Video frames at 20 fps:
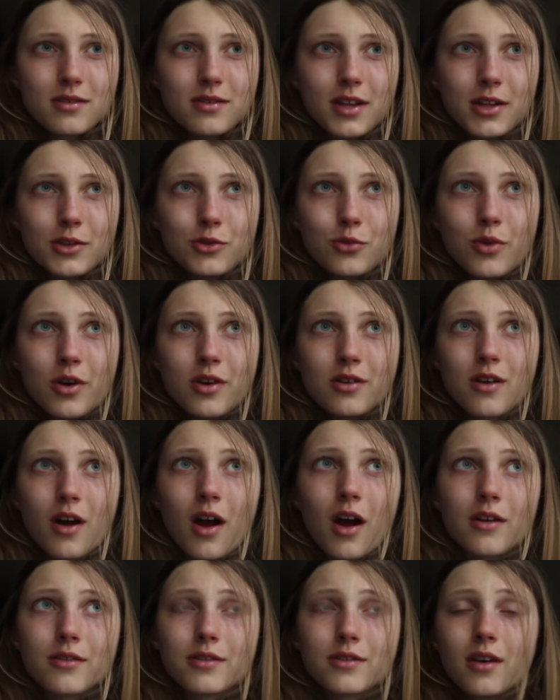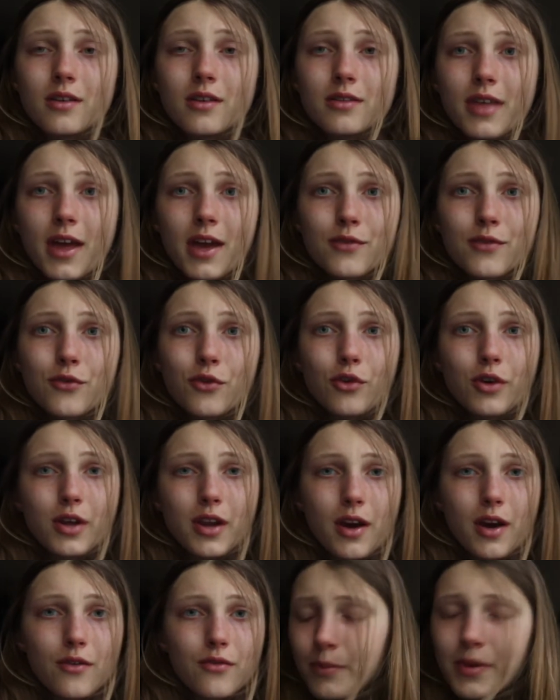that we are not thankful
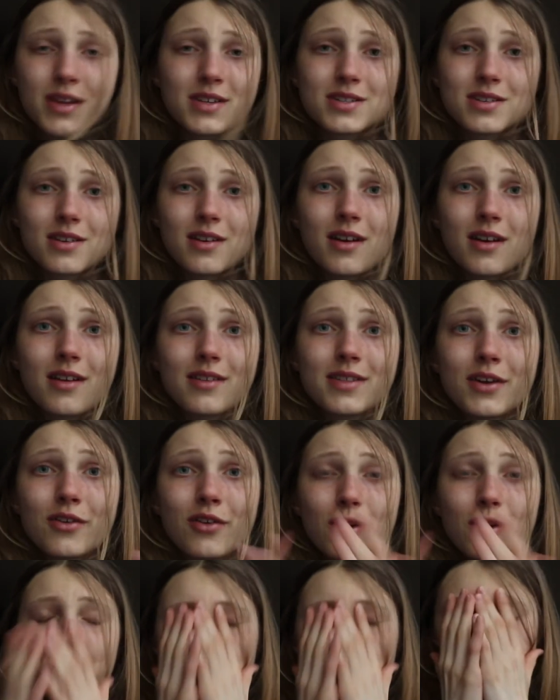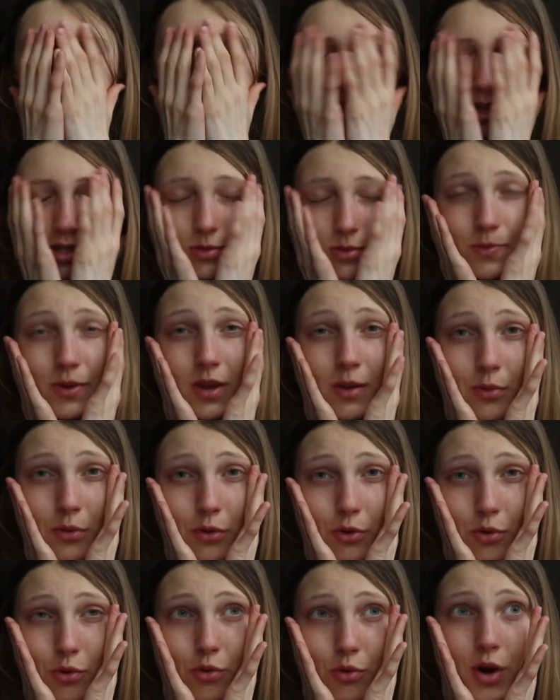enough, because there are millions of
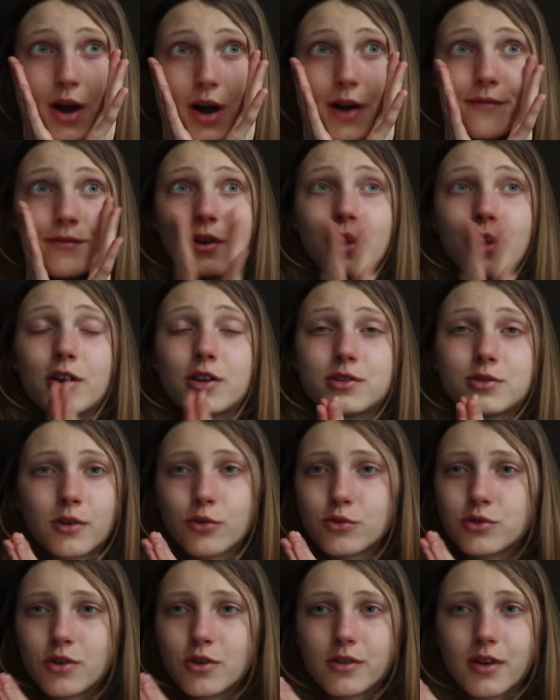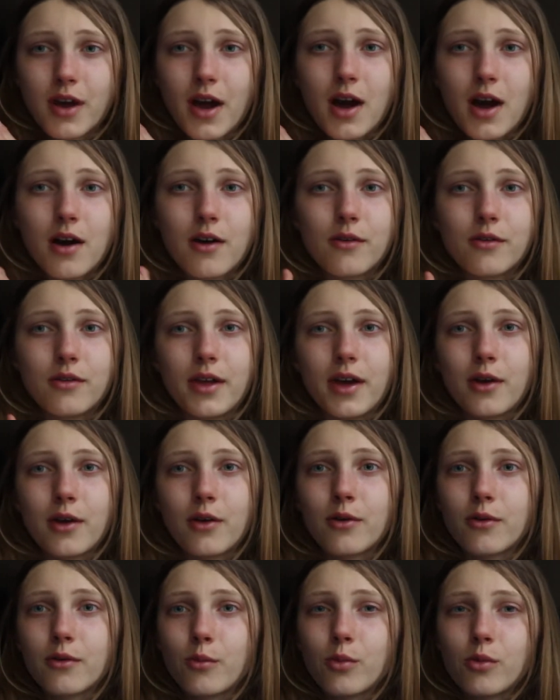people who don't have
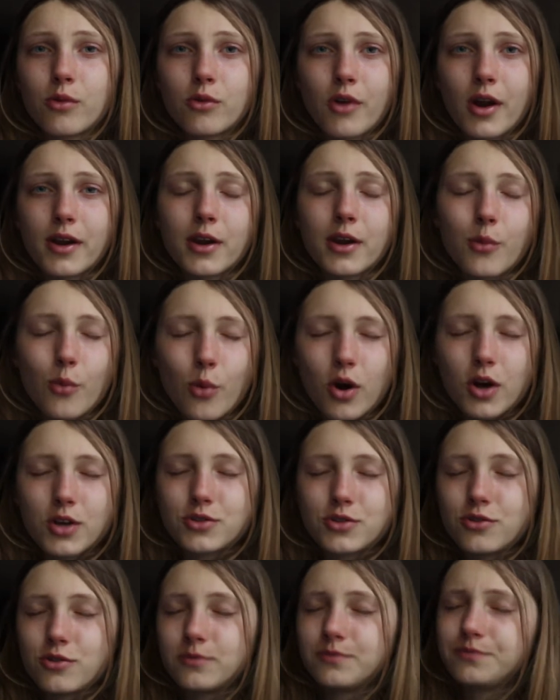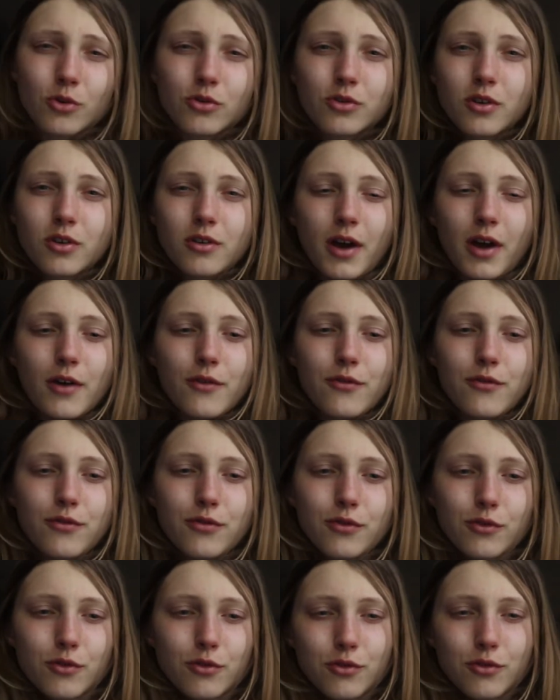like running water, who don't have
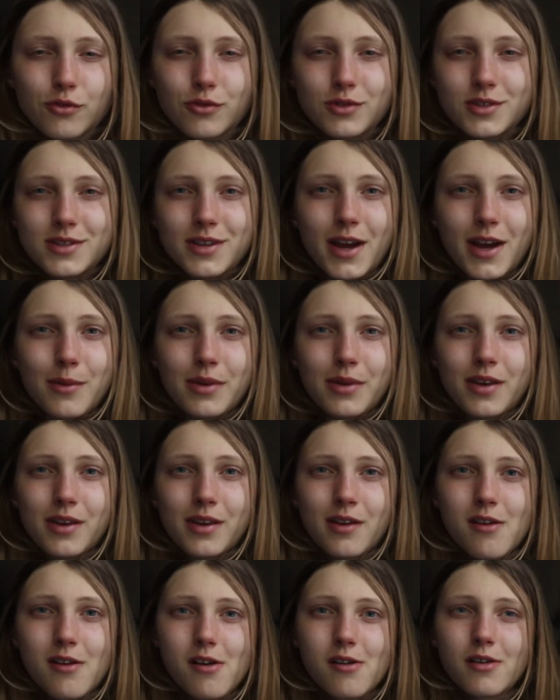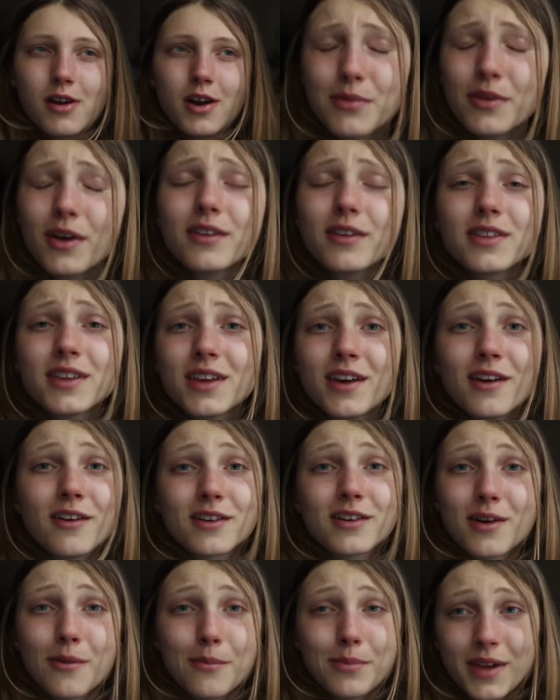food, and I'm here. I'm not
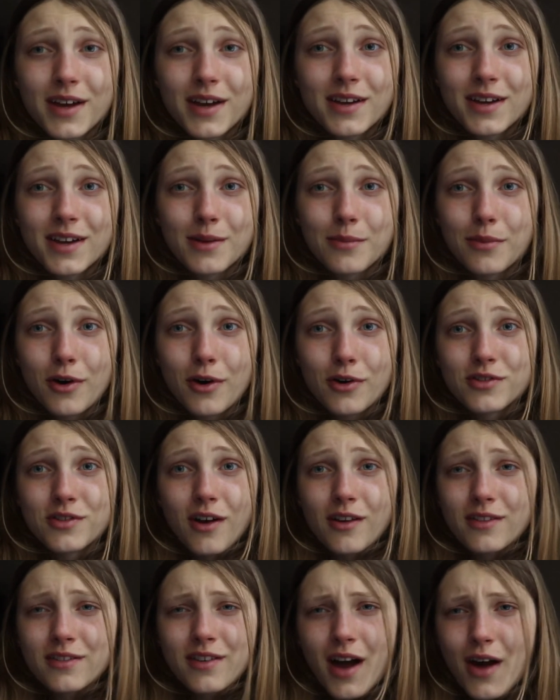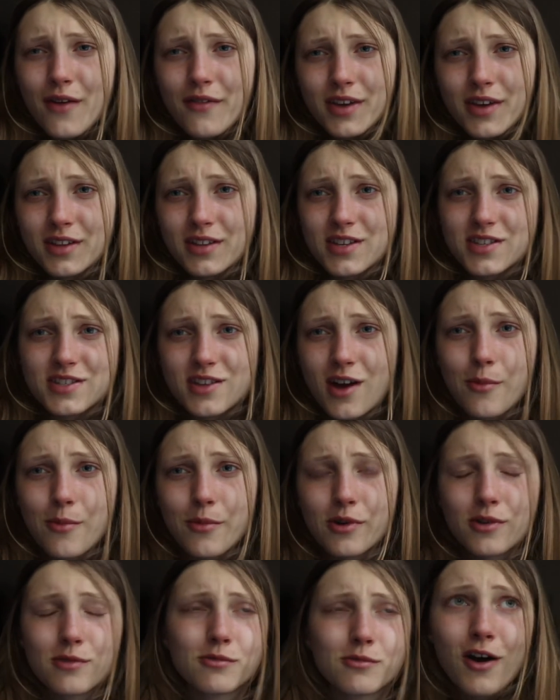here complaining about not having the
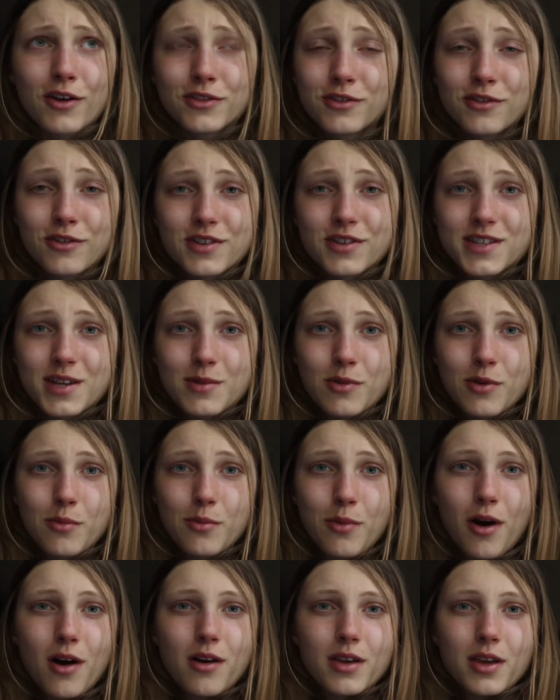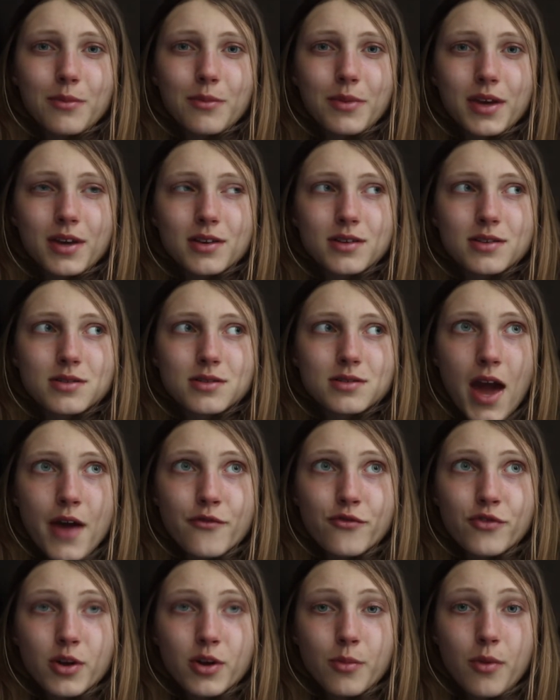summer, hot girl summer body, because
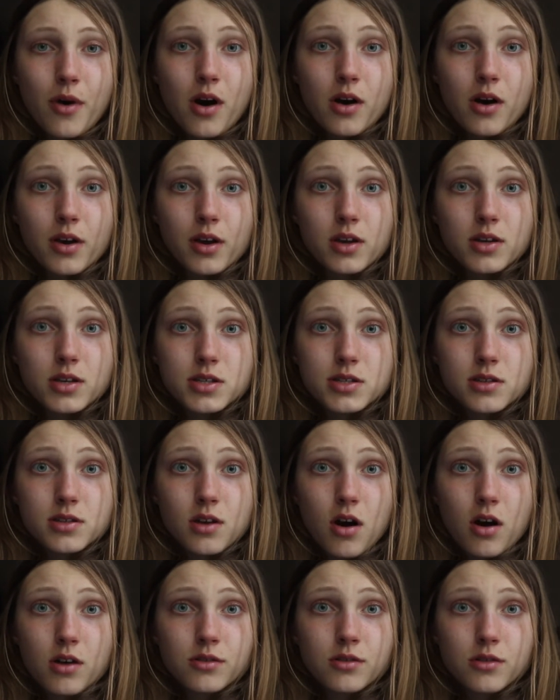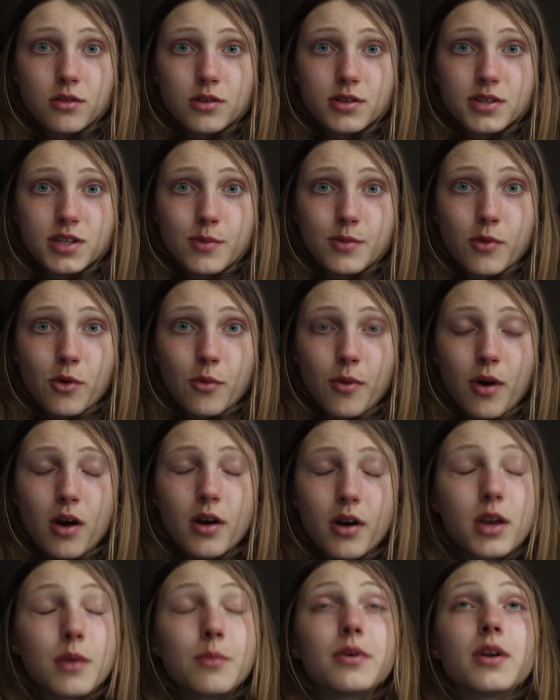everybody is hot girl summer
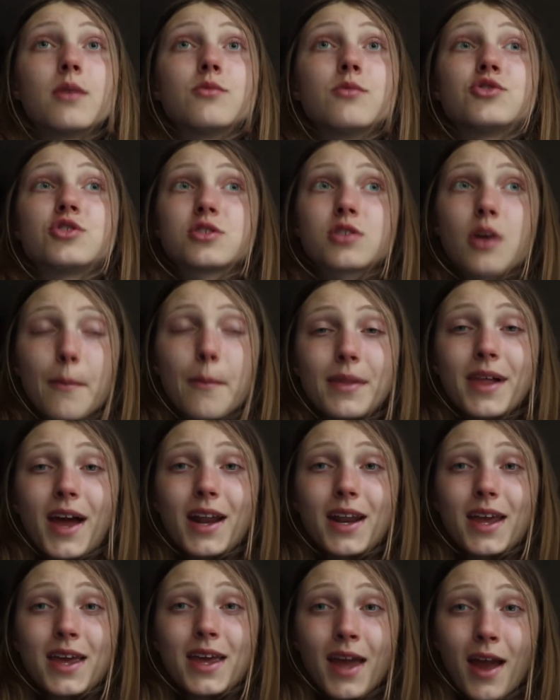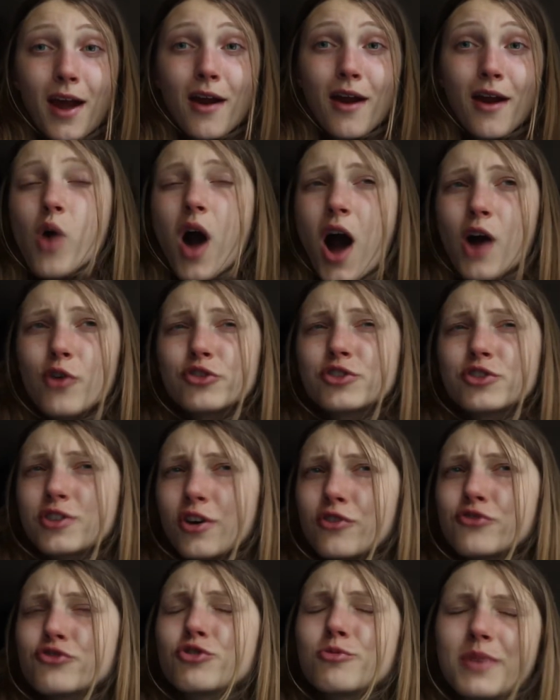body, but I'm just complaining here how
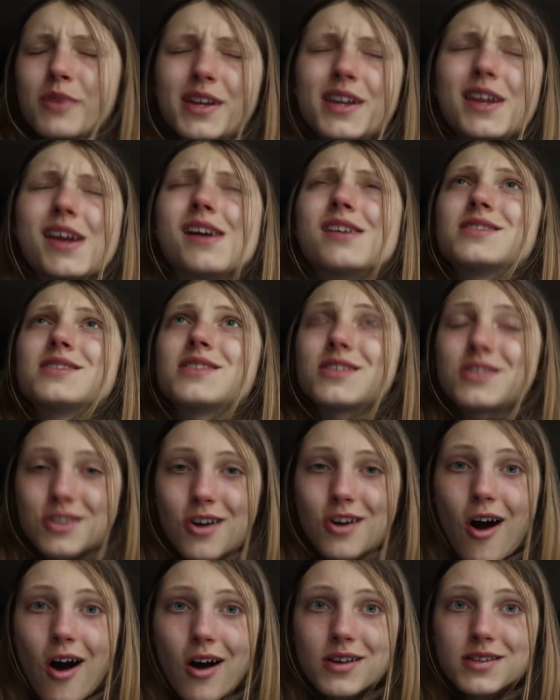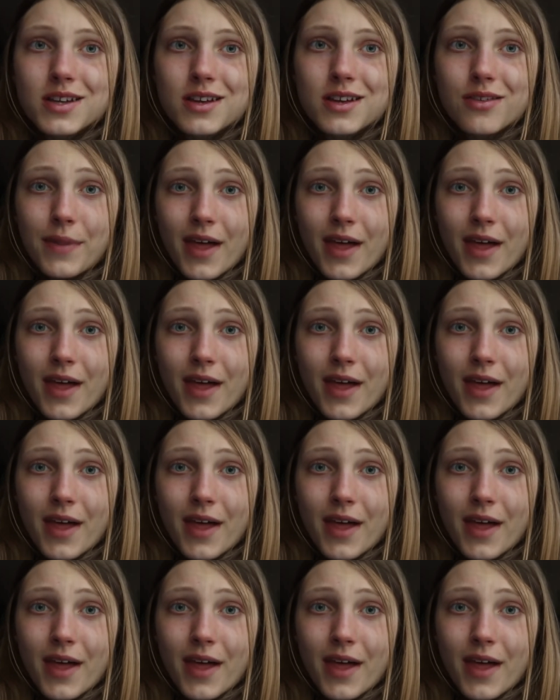social media is a toxic